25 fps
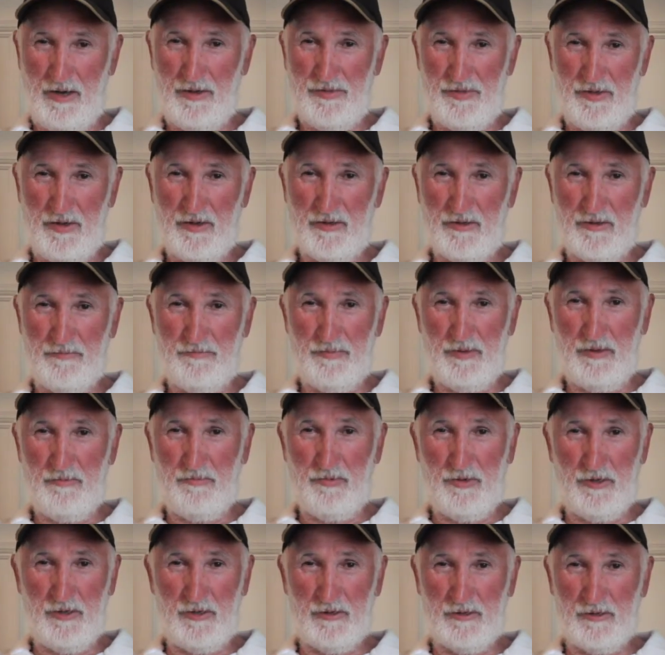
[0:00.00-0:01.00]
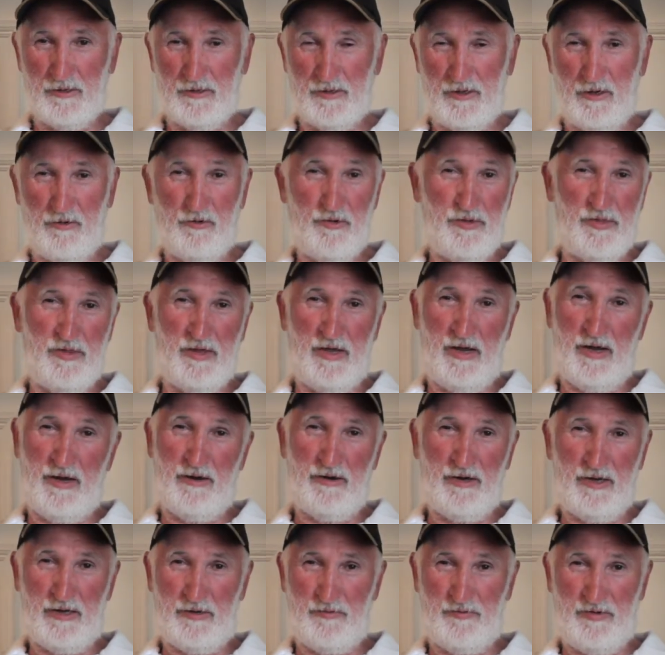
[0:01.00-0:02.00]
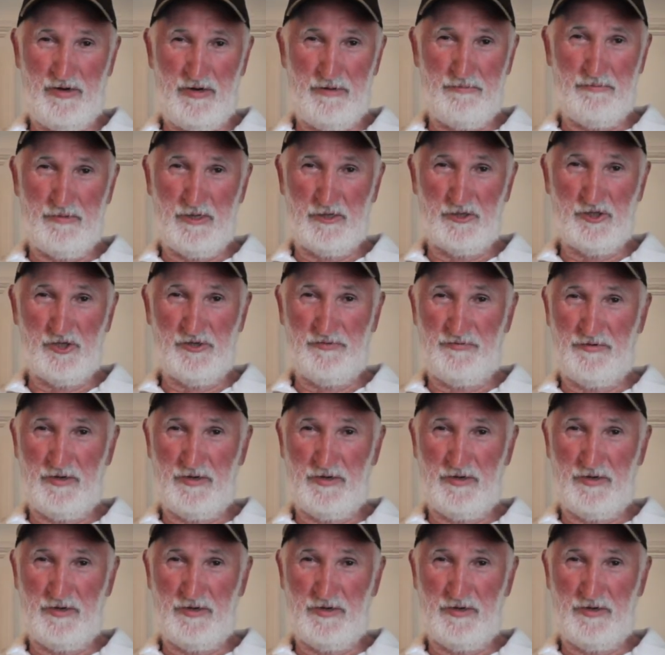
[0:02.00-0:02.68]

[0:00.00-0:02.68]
i think the people going there had very much